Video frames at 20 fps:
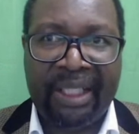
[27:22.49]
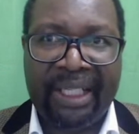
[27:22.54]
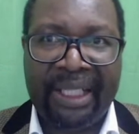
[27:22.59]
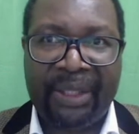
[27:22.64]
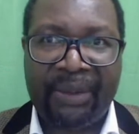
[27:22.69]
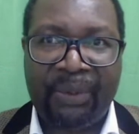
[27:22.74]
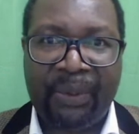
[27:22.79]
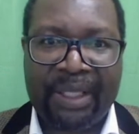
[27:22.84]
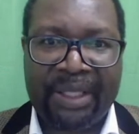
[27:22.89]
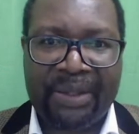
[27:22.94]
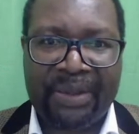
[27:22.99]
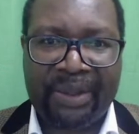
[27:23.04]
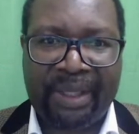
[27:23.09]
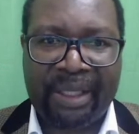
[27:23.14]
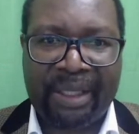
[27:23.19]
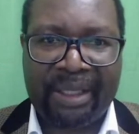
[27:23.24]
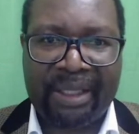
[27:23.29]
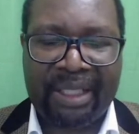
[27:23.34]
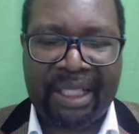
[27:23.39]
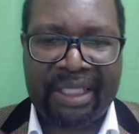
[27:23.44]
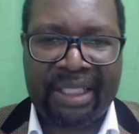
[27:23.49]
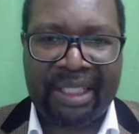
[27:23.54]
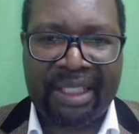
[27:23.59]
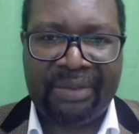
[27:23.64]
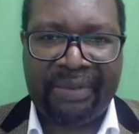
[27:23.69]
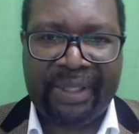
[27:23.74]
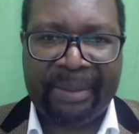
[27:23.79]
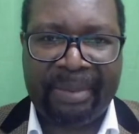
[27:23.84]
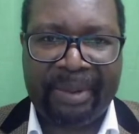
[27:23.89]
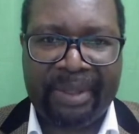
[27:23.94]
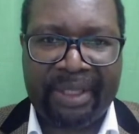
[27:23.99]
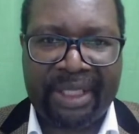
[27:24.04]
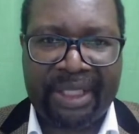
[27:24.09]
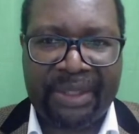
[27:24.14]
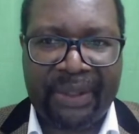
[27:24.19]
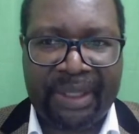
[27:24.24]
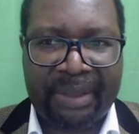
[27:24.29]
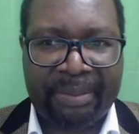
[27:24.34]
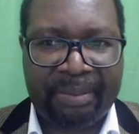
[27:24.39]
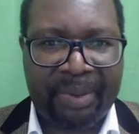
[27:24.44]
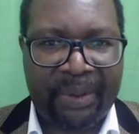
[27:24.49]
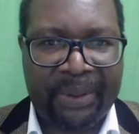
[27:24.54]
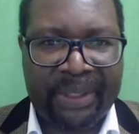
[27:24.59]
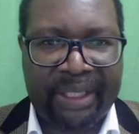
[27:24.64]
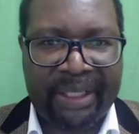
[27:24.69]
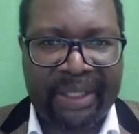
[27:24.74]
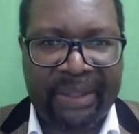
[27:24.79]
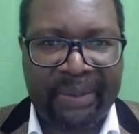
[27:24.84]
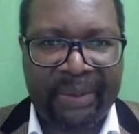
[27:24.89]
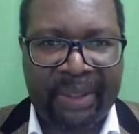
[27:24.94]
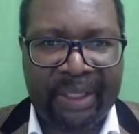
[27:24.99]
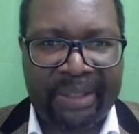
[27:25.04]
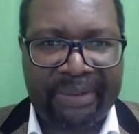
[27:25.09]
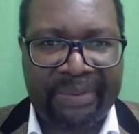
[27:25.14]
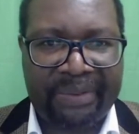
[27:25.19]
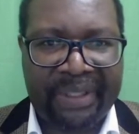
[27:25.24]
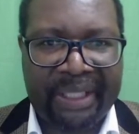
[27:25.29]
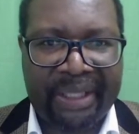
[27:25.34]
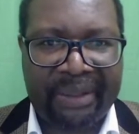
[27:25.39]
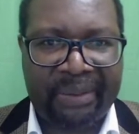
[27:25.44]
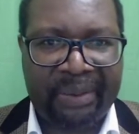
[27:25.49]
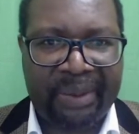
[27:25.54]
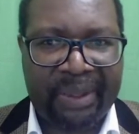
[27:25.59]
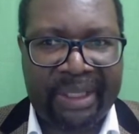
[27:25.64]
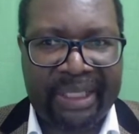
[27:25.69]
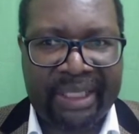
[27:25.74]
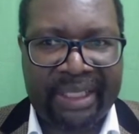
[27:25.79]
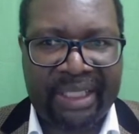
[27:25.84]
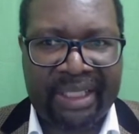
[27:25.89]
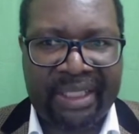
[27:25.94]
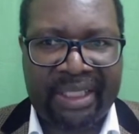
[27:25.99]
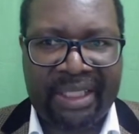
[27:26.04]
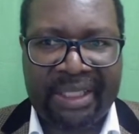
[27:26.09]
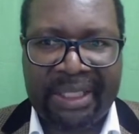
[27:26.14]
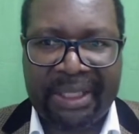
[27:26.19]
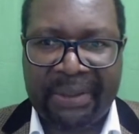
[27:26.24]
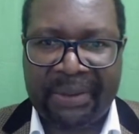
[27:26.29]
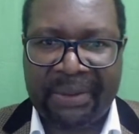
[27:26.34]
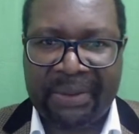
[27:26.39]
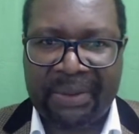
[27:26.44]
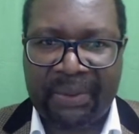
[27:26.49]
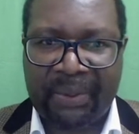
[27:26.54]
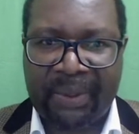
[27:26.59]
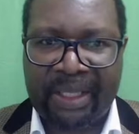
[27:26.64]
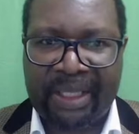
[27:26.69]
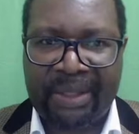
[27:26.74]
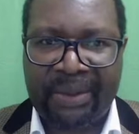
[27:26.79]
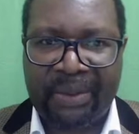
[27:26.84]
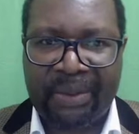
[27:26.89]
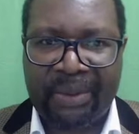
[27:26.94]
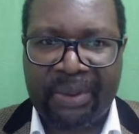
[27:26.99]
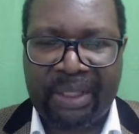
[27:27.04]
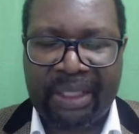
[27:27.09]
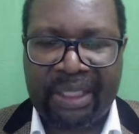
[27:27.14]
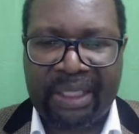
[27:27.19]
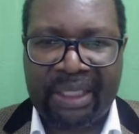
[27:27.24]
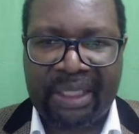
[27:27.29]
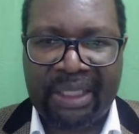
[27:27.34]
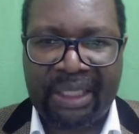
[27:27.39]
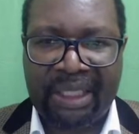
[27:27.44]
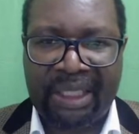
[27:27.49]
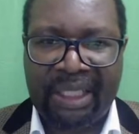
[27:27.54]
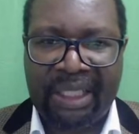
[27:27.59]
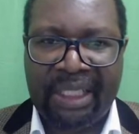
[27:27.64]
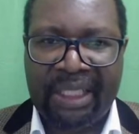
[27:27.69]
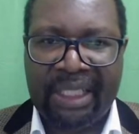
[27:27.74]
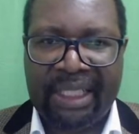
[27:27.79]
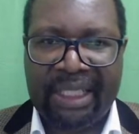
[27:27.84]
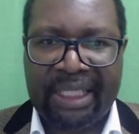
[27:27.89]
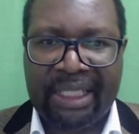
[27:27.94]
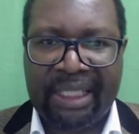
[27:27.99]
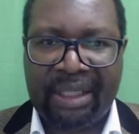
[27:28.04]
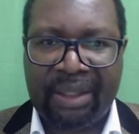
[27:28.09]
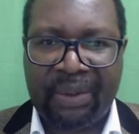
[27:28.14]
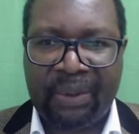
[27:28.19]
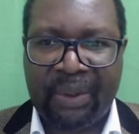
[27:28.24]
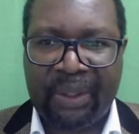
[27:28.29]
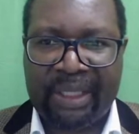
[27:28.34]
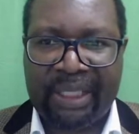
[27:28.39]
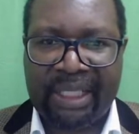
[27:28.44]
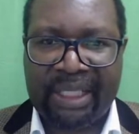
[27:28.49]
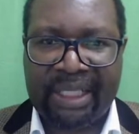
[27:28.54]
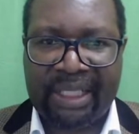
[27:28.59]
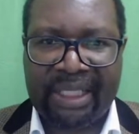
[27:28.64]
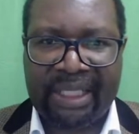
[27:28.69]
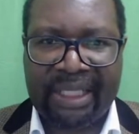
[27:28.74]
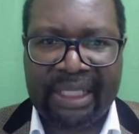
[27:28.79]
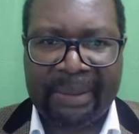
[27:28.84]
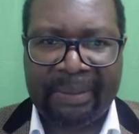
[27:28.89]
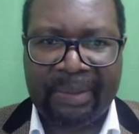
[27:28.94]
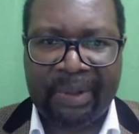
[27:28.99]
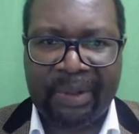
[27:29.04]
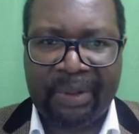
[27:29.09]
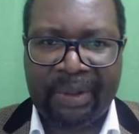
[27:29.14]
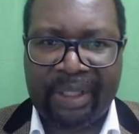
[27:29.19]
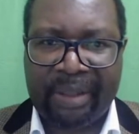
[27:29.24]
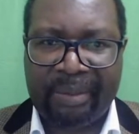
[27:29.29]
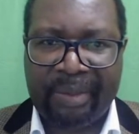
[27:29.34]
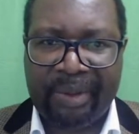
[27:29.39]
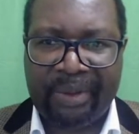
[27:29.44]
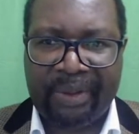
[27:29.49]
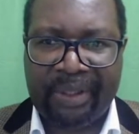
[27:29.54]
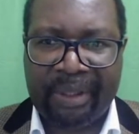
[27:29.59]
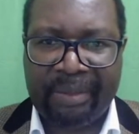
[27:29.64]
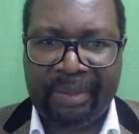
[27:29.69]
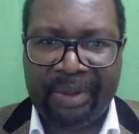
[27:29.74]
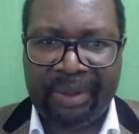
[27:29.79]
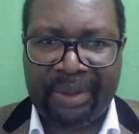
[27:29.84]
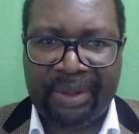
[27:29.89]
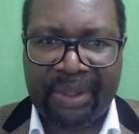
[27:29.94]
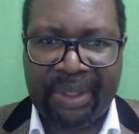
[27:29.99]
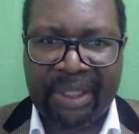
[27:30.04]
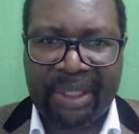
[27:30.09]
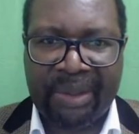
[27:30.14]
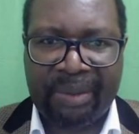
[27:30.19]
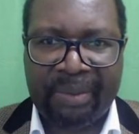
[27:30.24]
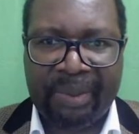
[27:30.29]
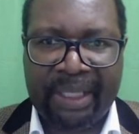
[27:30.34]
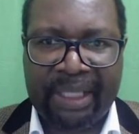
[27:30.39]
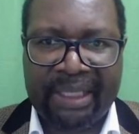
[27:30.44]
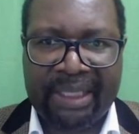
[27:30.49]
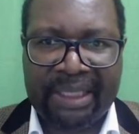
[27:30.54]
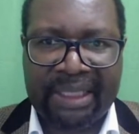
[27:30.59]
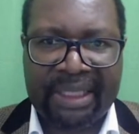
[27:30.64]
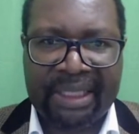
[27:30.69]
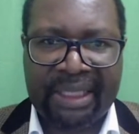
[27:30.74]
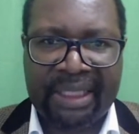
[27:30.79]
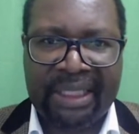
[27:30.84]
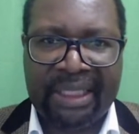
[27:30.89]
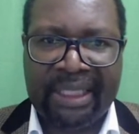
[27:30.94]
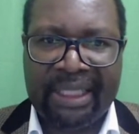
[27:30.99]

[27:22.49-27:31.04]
And once you identify a potential employer, they will have their contact details, where you will then contact them or email them your documents.